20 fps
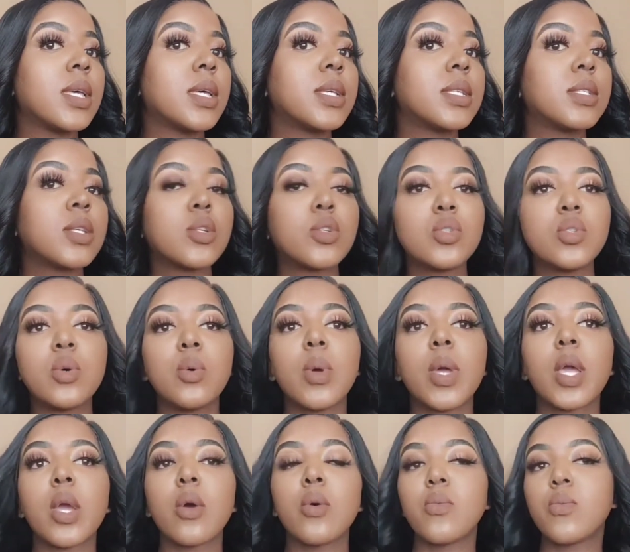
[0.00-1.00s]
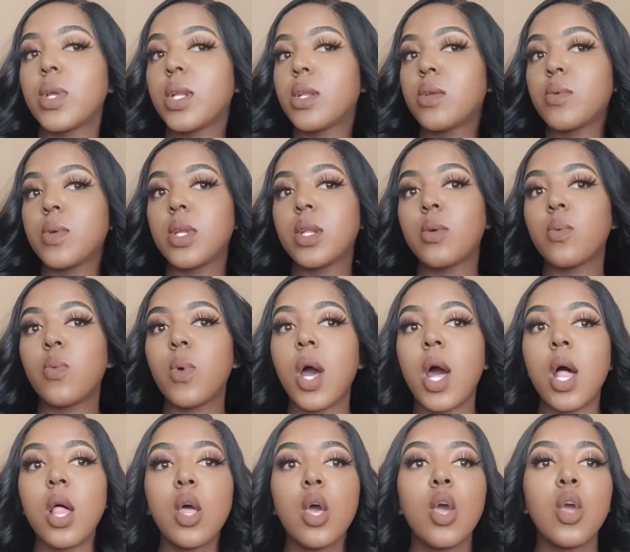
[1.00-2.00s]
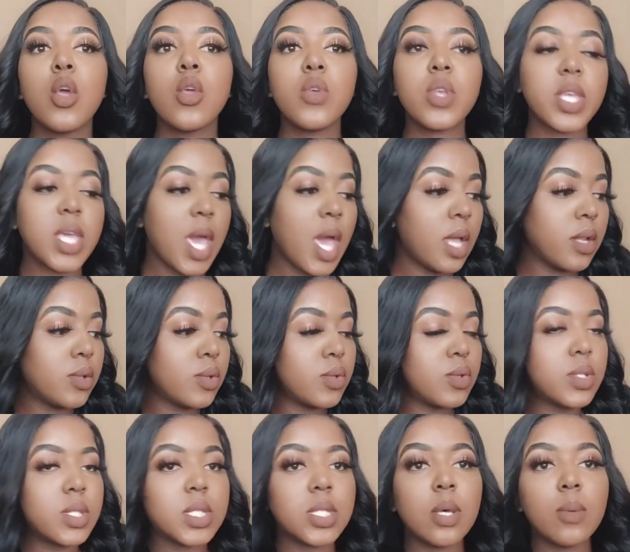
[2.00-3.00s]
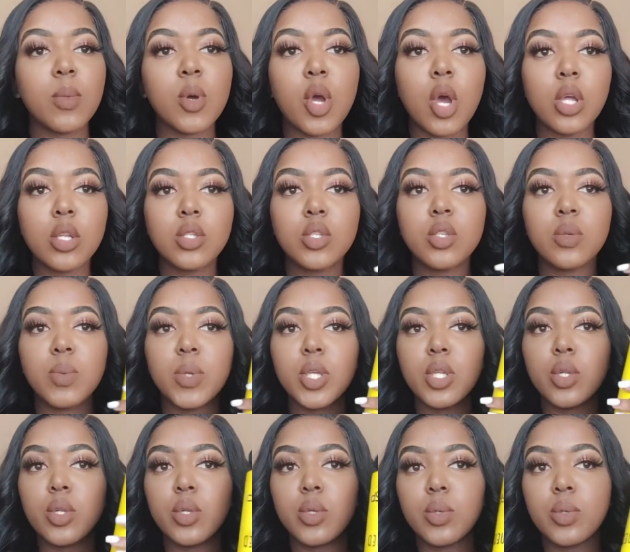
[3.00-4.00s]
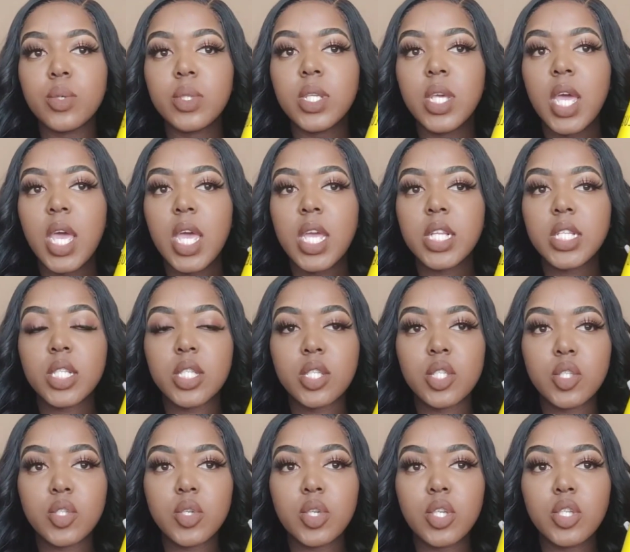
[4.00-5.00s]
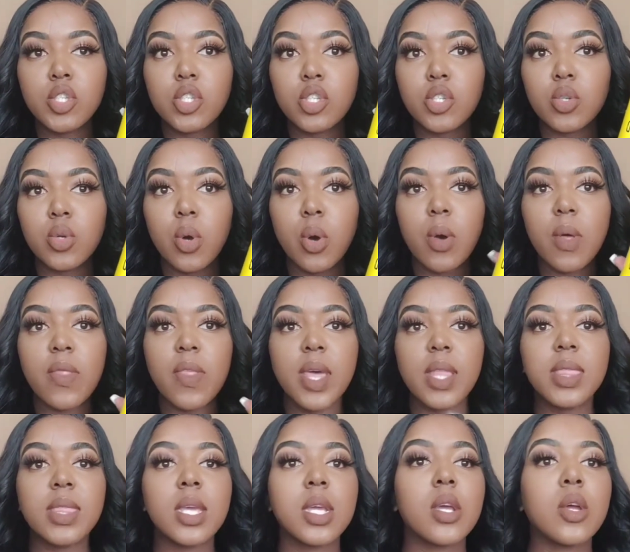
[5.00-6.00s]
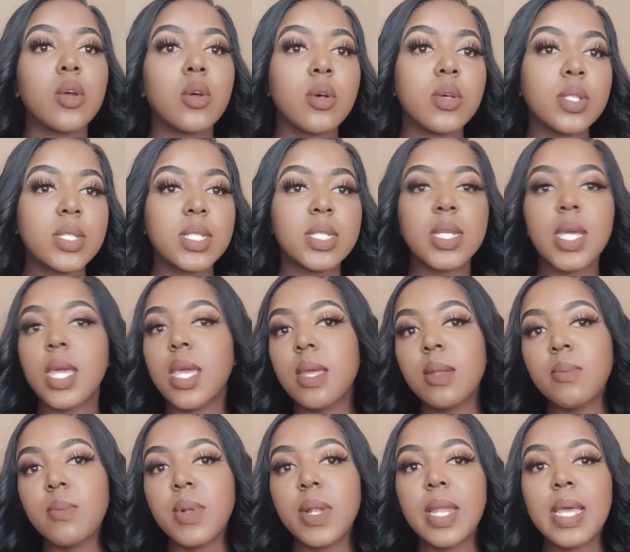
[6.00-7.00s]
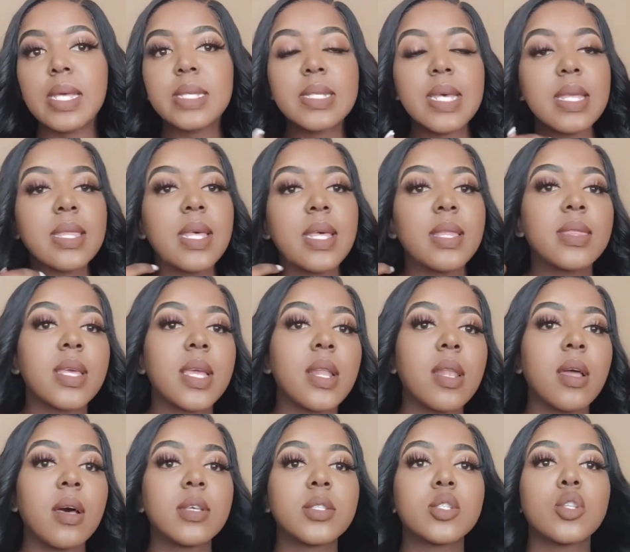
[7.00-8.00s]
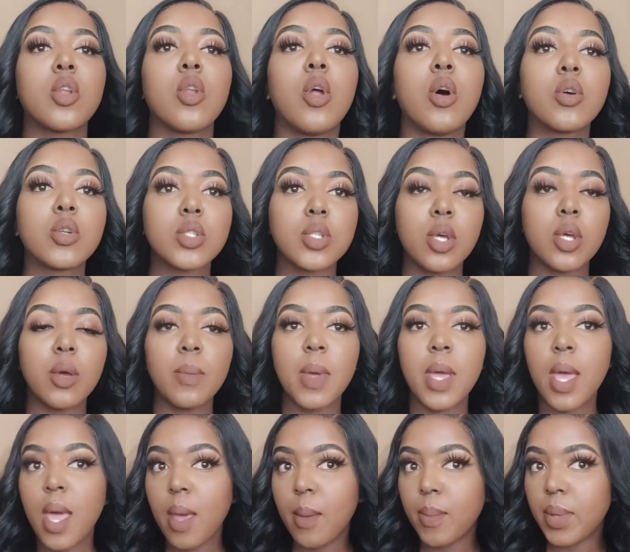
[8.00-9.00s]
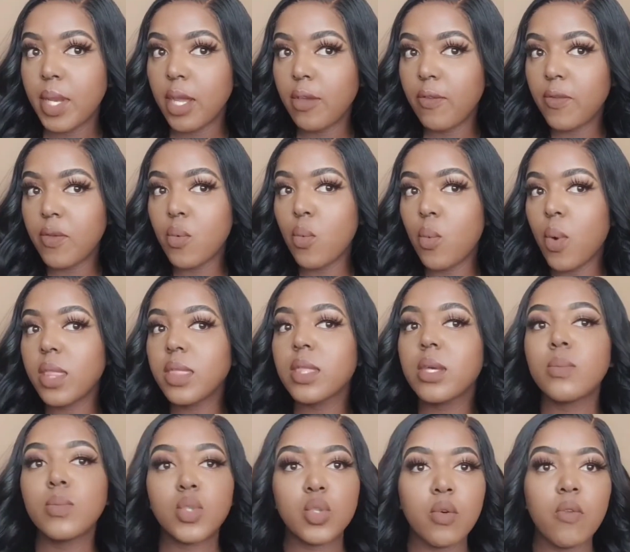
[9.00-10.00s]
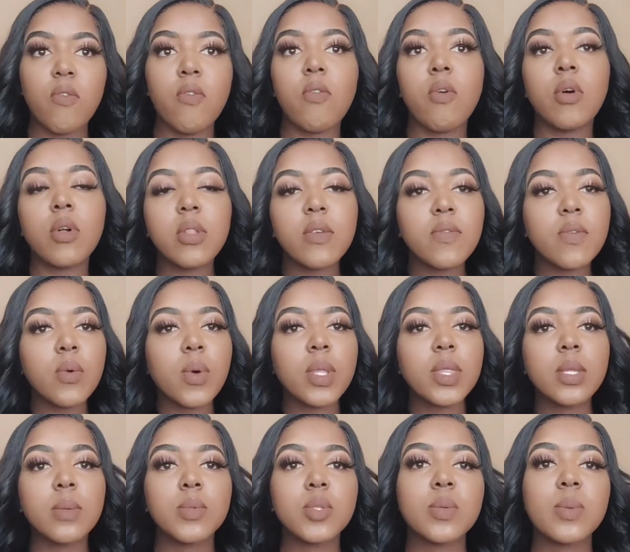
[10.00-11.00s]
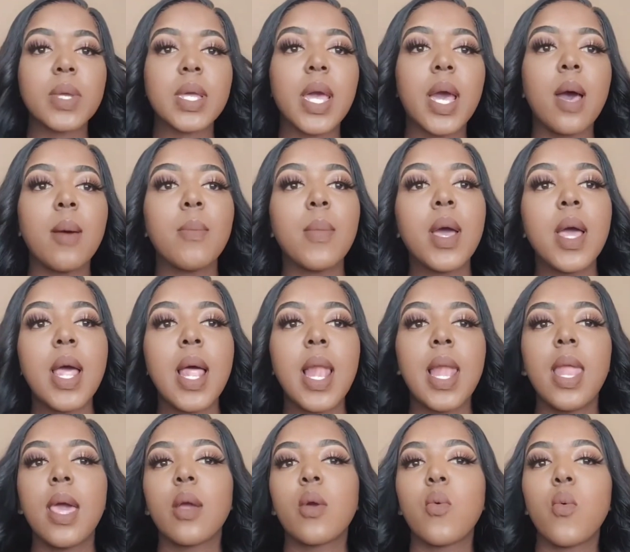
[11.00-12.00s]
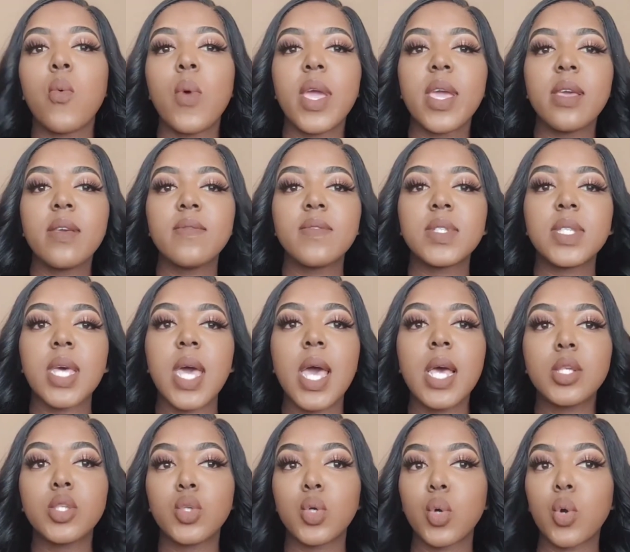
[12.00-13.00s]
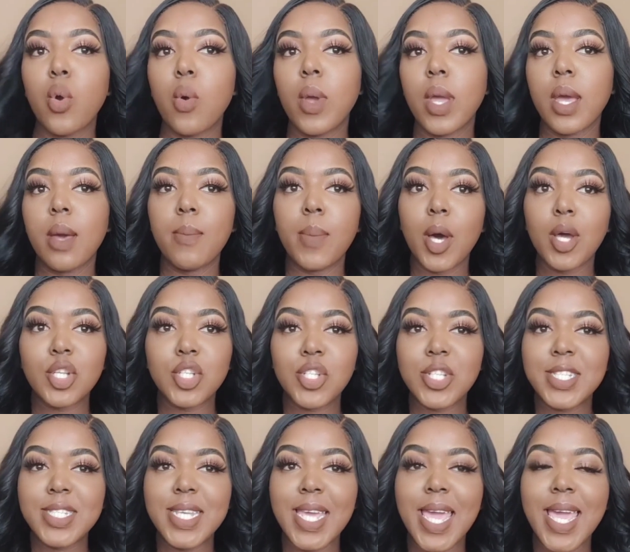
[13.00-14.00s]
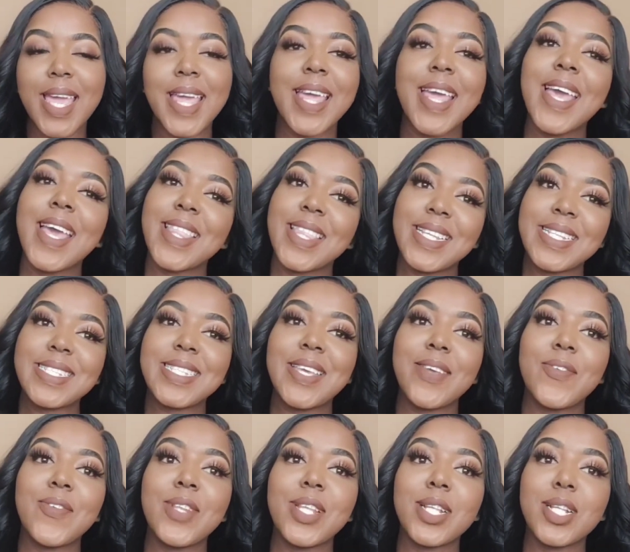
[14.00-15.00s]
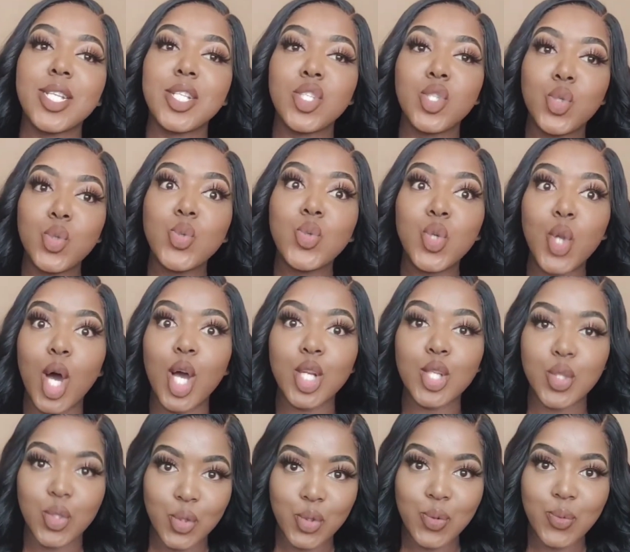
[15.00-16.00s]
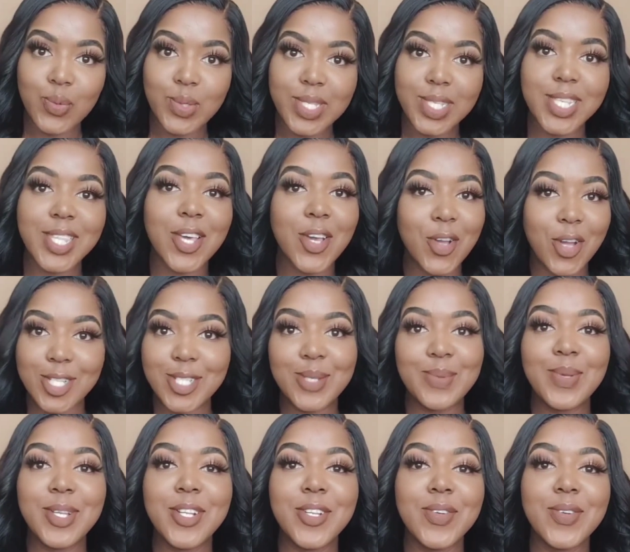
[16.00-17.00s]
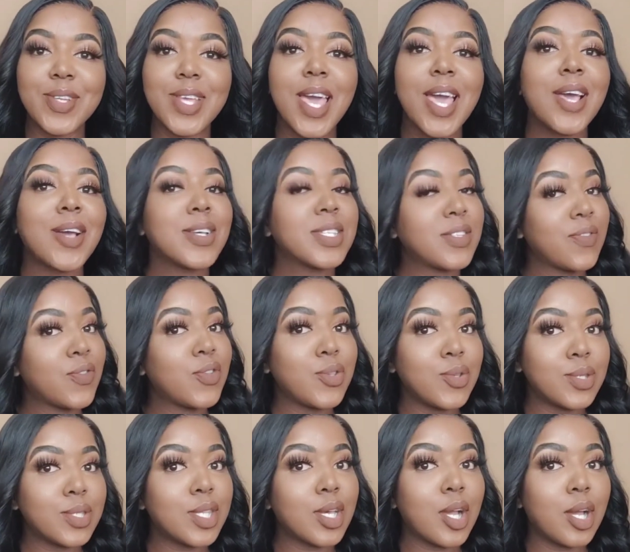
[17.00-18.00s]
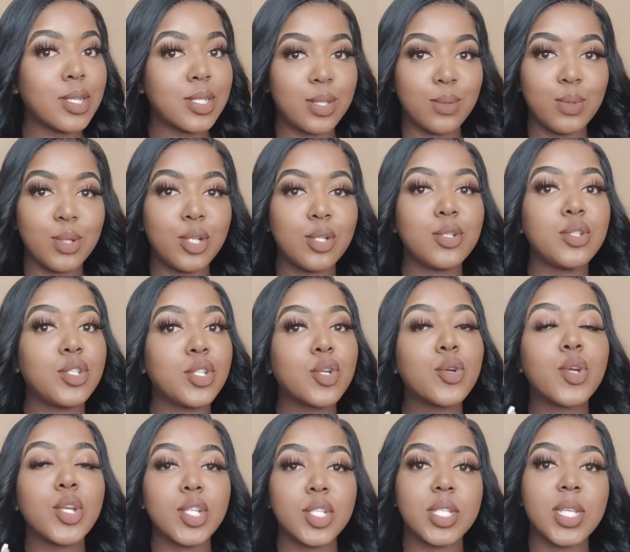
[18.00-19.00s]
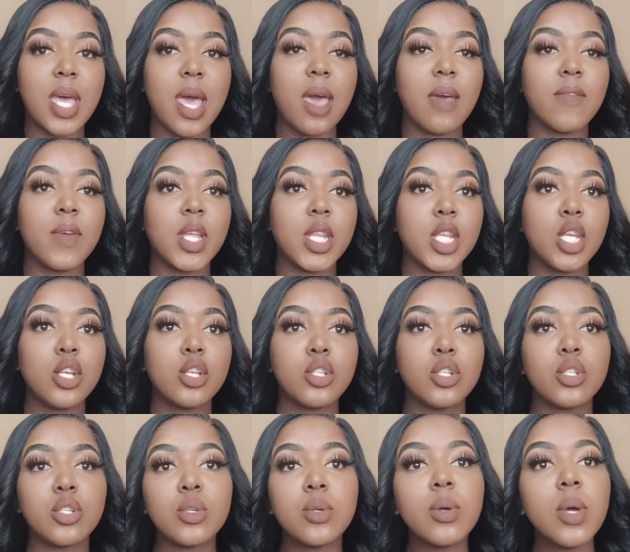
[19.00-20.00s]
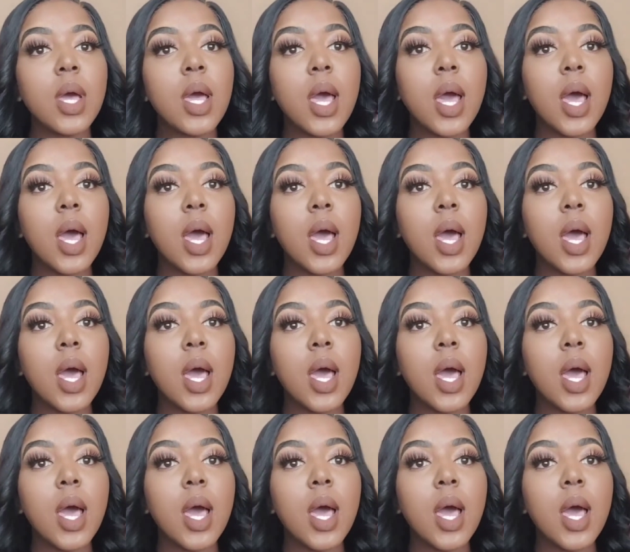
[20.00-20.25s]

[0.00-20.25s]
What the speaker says: is doing really well. You can use some got to be glued just to ensure that the curls stay in place and that they last long term. But if you want them to fall, if you want them to become like waves as you're going about your day, then definitely do not use the got to be glued, because if you use the got to be glued, you're going to have an issue